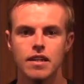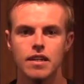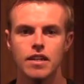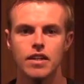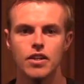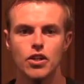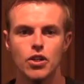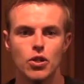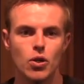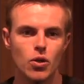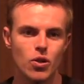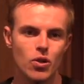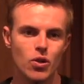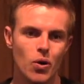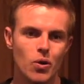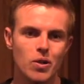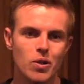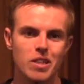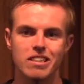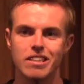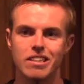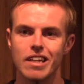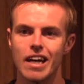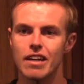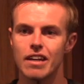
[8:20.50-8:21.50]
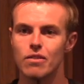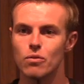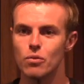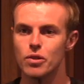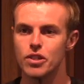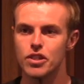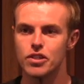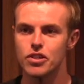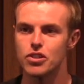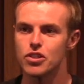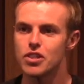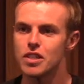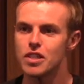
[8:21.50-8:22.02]
You don't notice that when
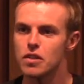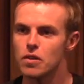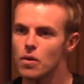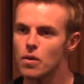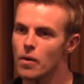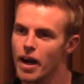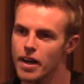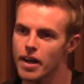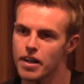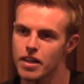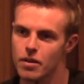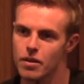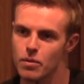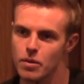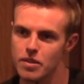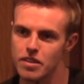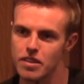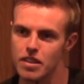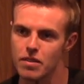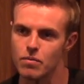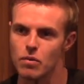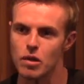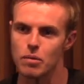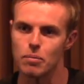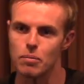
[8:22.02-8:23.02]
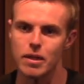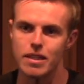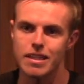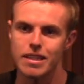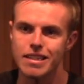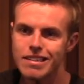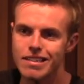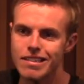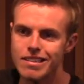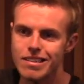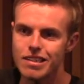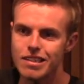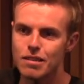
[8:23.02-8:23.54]
you're just interacting with someone, but this
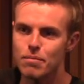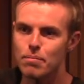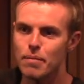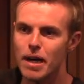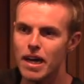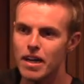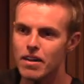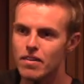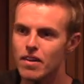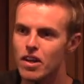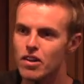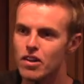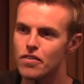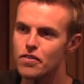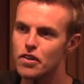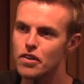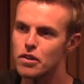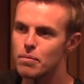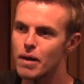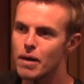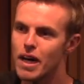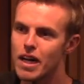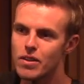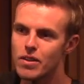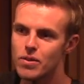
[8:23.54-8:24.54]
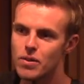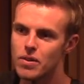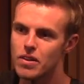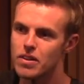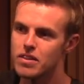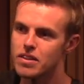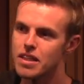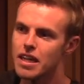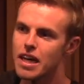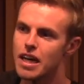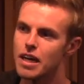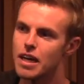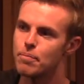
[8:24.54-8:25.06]
is in the background of your mind all the
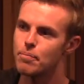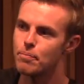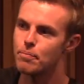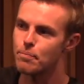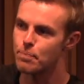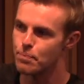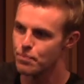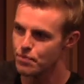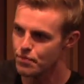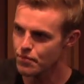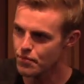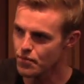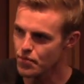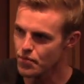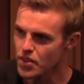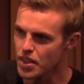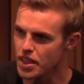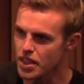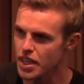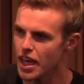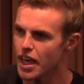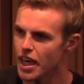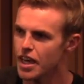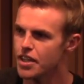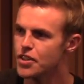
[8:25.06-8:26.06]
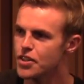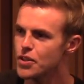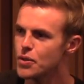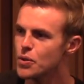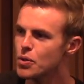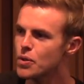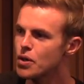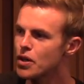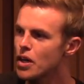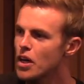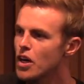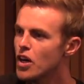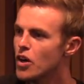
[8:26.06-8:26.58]
time, and
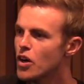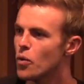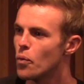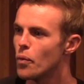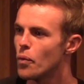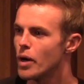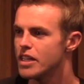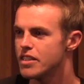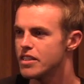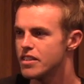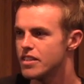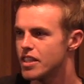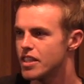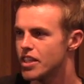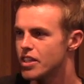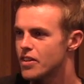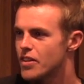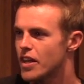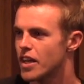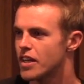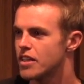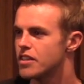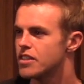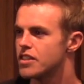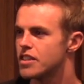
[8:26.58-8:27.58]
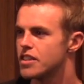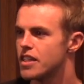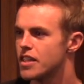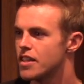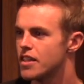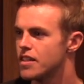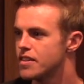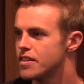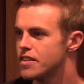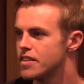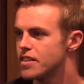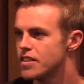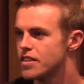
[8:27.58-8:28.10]
you're wasting your energy
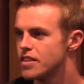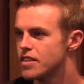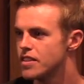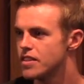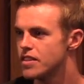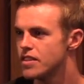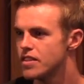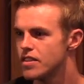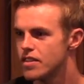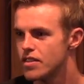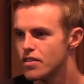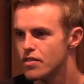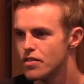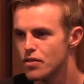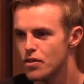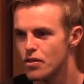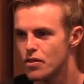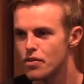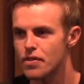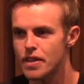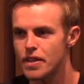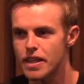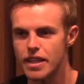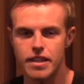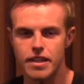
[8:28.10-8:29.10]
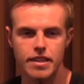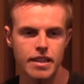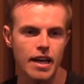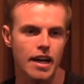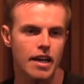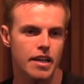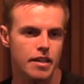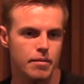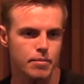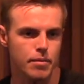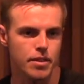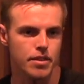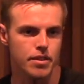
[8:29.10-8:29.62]
fulfilling that
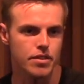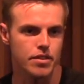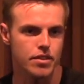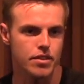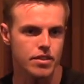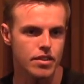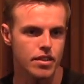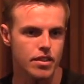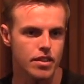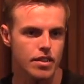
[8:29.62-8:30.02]
image.